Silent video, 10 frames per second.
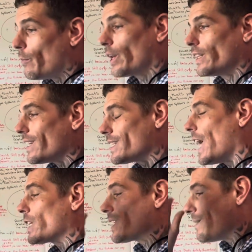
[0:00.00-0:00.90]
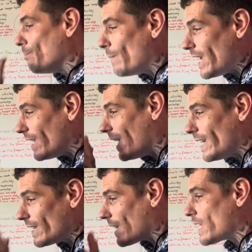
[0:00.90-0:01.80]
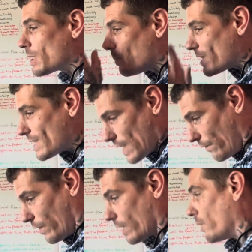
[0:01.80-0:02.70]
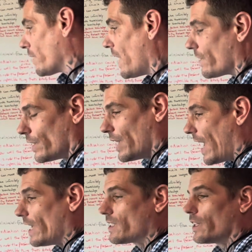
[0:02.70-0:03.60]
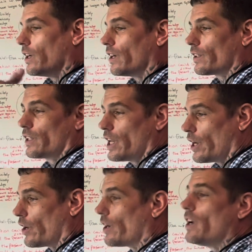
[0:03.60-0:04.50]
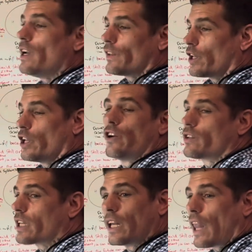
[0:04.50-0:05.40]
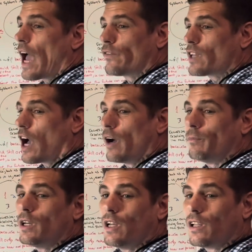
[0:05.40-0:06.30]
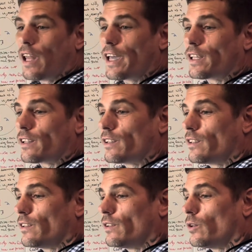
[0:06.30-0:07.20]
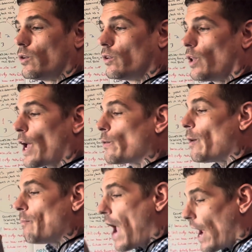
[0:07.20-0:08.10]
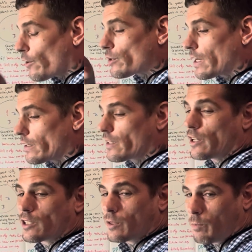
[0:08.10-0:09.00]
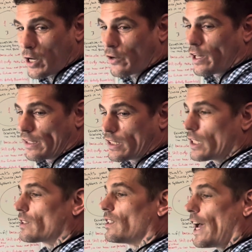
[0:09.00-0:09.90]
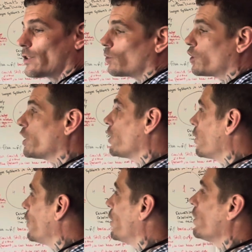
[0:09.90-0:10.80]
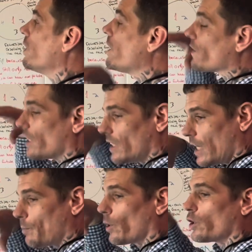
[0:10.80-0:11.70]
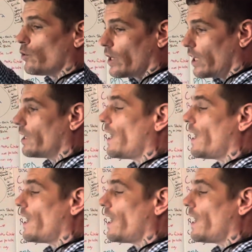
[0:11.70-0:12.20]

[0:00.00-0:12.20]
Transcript: but it doesn't actually mean anything specific, okay? The days in a year, the years in a lifetime, like what matters is the experiences, and that's what you're going to learn the deeper you get into